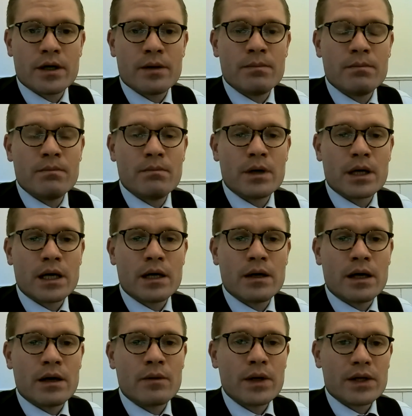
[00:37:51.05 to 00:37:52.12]
Um, but
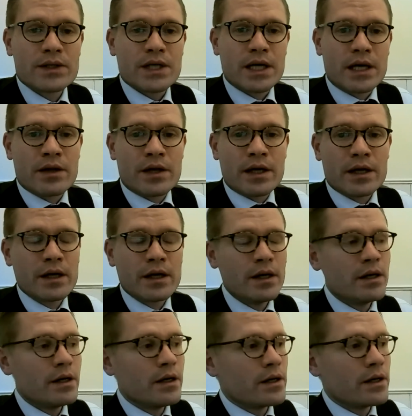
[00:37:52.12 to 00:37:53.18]
I, I, will say, I think